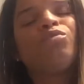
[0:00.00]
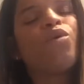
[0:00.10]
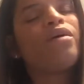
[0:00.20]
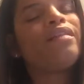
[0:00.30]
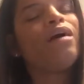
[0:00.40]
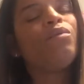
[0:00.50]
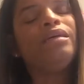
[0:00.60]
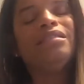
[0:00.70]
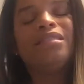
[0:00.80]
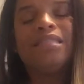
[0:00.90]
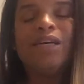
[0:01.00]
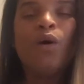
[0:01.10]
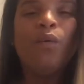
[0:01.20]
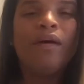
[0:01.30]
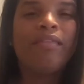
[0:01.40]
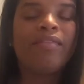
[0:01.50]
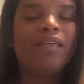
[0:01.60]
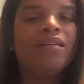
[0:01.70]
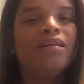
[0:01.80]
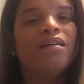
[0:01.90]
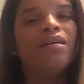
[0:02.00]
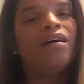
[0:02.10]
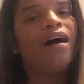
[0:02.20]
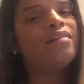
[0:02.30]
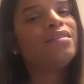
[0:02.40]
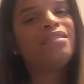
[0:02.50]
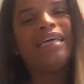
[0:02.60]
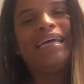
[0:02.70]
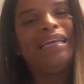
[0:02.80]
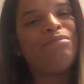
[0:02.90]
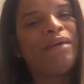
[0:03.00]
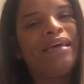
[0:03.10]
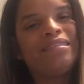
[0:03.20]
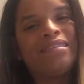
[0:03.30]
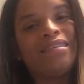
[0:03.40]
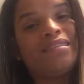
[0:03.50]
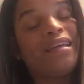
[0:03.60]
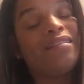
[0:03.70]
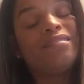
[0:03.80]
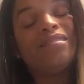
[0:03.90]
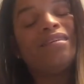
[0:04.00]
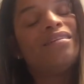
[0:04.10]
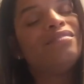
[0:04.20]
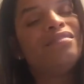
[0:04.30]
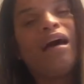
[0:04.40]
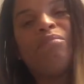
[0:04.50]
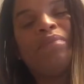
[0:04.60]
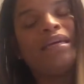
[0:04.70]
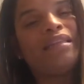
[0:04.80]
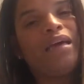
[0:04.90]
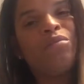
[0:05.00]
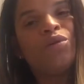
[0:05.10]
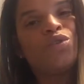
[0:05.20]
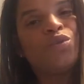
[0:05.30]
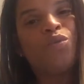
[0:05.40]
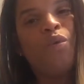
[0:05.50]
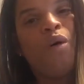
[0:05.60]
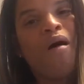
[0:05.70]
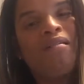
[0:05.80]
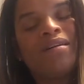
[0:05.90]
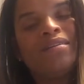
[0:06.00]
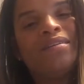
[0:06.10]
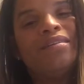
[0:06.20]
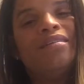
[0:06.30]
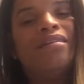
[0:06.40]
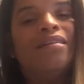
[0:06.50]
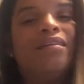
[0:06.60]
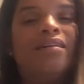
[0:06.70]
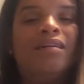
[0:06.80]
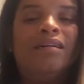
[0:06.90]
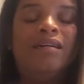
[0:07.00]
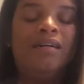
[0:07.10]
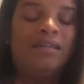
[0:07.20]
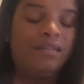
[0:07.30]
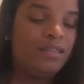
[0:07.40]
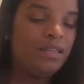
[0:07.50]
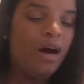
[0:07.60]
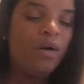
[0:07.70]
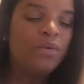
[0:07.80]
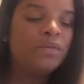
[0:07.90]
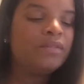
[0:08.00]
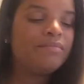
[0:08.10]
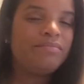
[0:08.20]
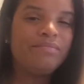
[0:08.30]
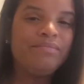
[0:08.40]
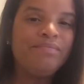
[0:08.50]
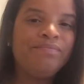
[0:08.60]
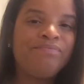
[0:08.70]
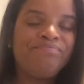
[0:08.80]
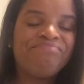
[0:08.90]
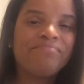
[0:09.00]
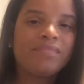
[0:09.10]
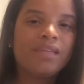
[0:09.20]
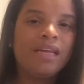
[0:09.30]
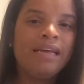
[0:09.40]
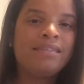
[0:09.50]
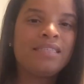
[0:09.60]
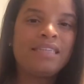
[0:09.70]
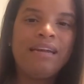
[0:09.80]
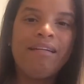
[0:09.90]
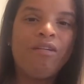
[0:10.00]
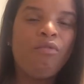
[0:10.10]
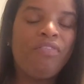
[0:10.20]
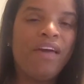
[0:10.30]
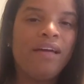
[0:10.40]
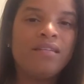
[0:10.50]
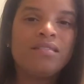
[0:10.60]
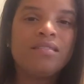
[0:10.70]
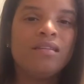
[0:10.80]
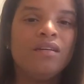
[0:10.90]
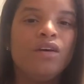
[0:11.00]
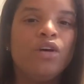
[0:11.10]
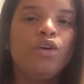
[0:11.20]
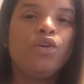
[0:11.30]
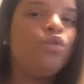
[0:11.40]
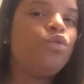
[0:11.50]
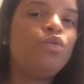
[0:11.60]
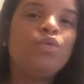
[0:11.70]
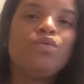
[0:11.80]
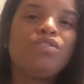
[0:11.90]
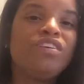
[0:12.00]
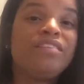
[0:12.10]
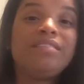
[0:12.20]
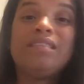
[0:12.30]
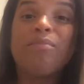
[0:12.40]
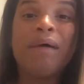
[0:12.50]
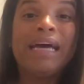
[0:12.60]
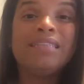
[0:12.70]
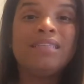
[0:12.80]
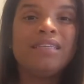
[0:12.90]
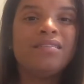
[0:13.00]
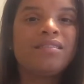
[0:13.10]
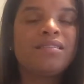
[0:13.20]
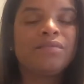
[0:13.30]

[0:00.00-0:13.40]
more that we deal with on a daily basis than not being able to walk. You know, it's the little things. You lose your independence.